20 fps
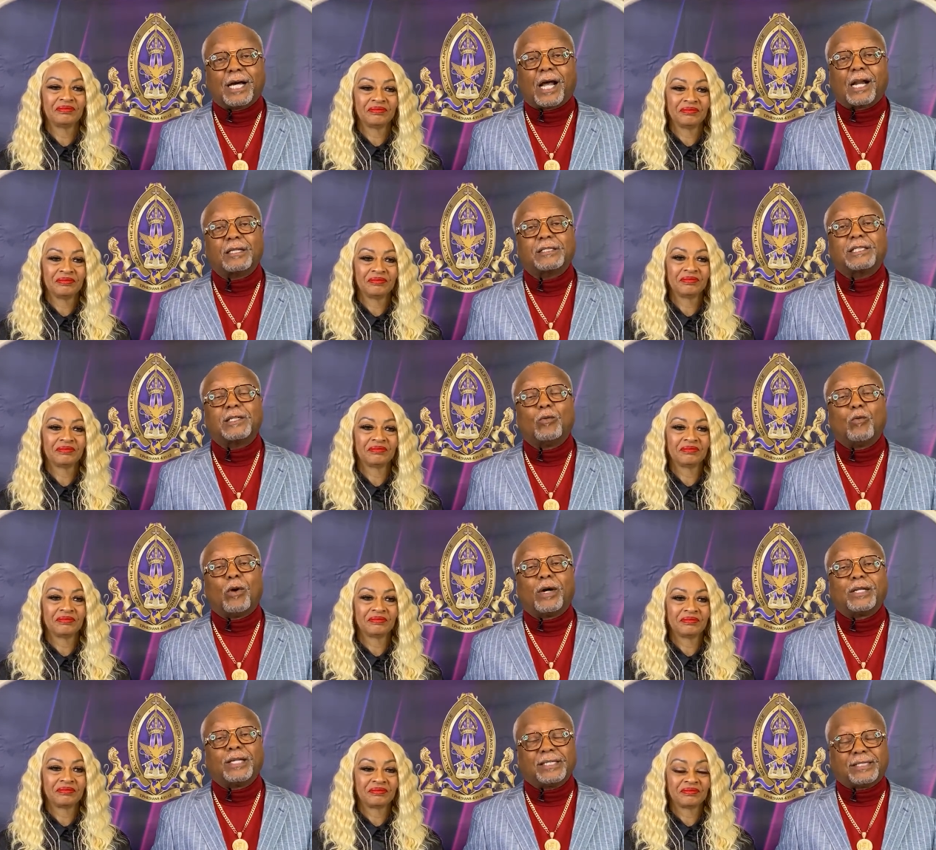Speaker 1: God is the
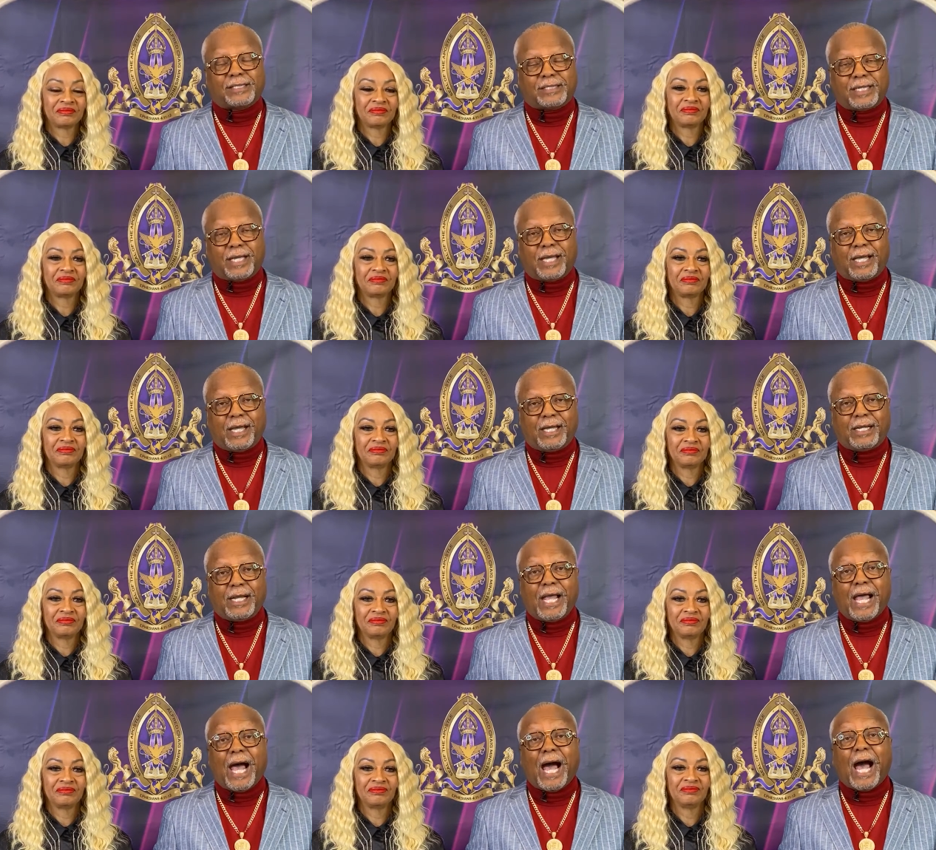one that
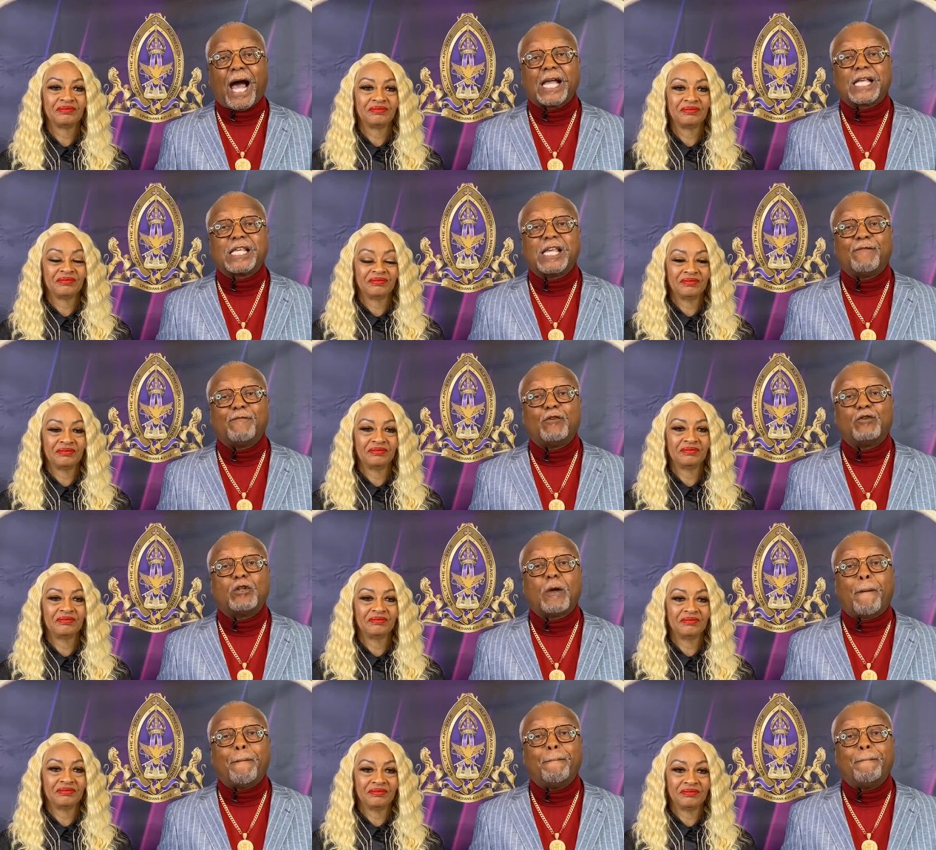said, I give
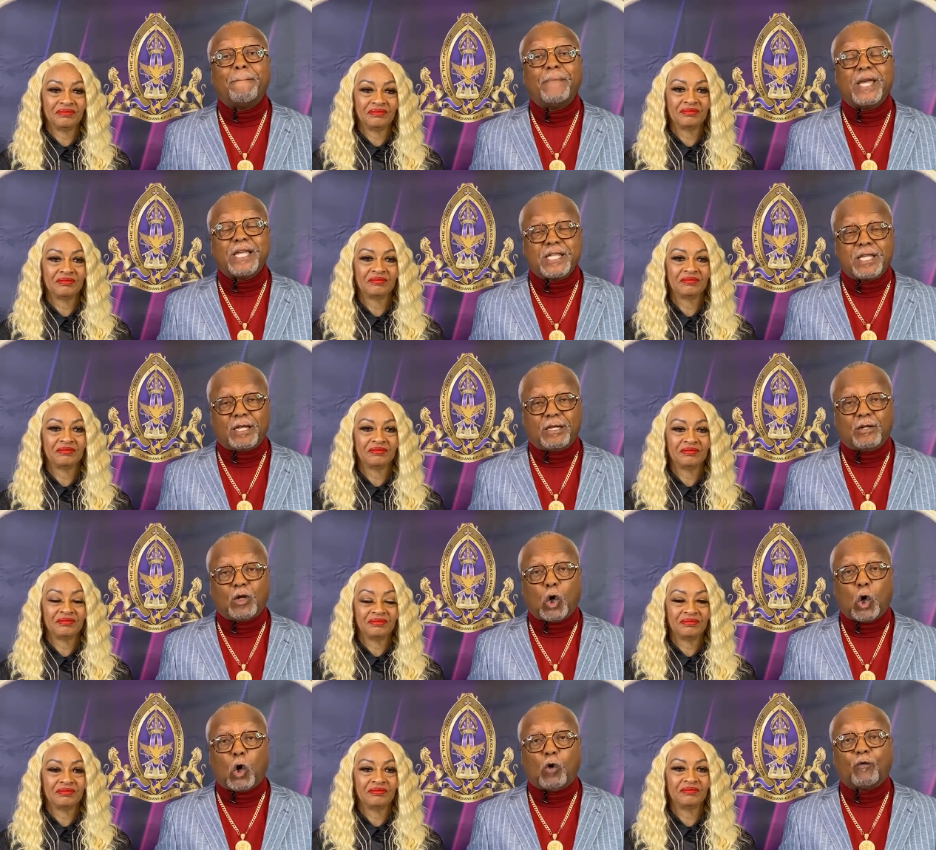you
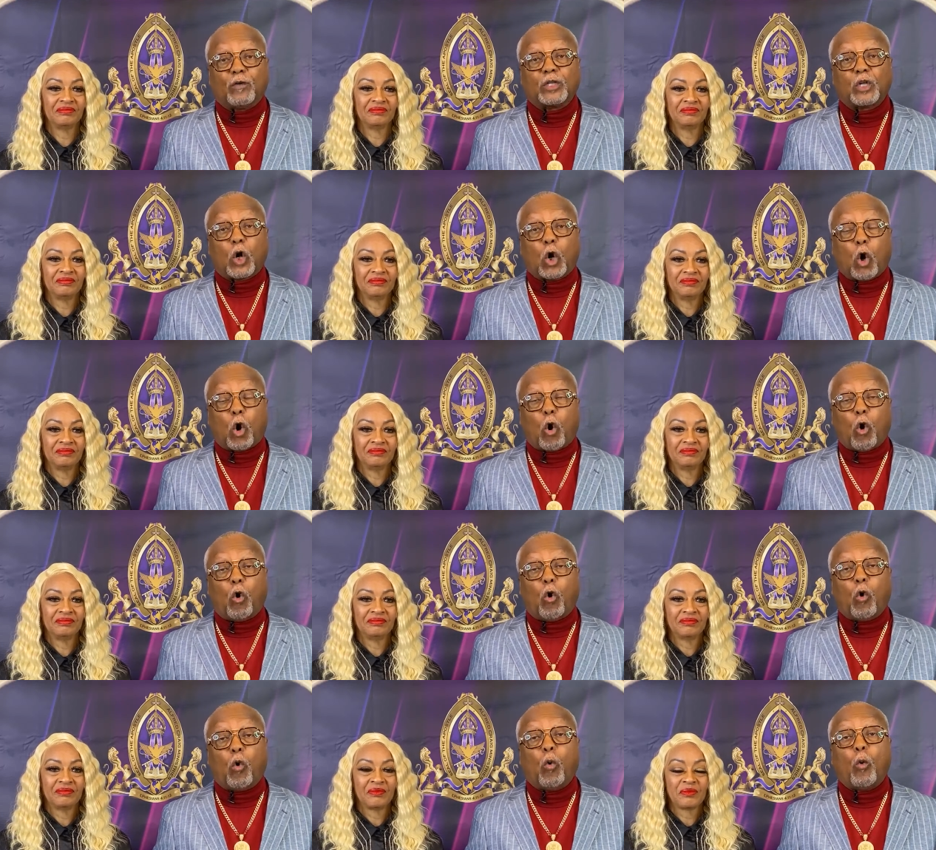dominion over the
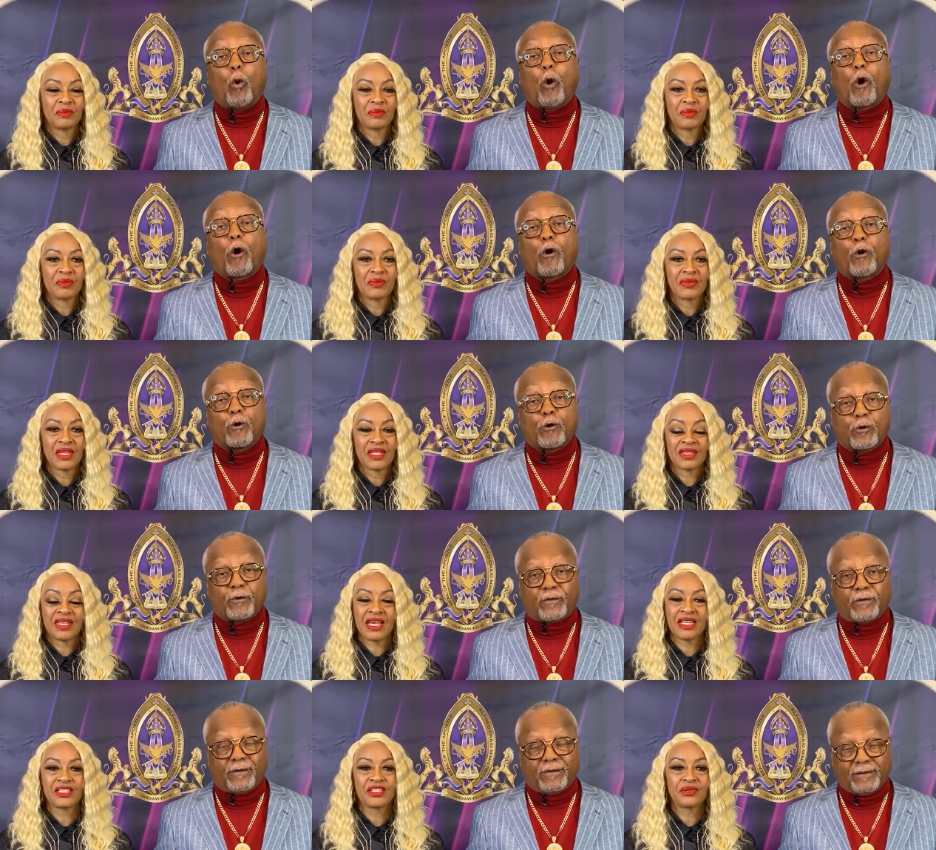whole
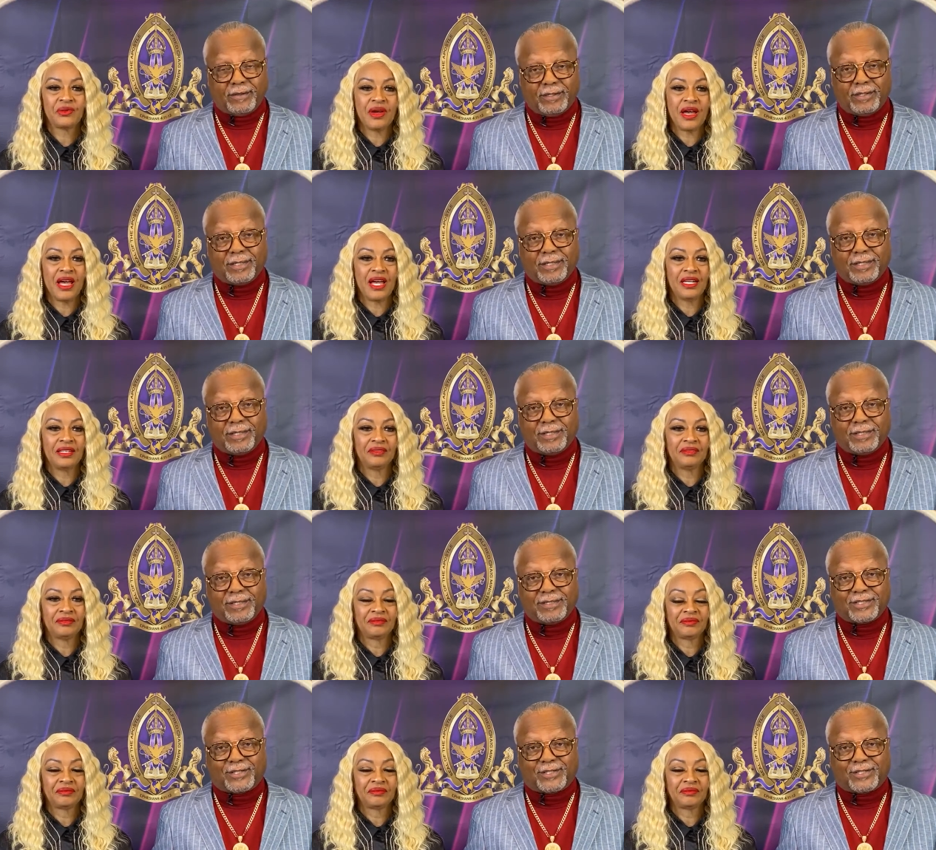earth. That's right.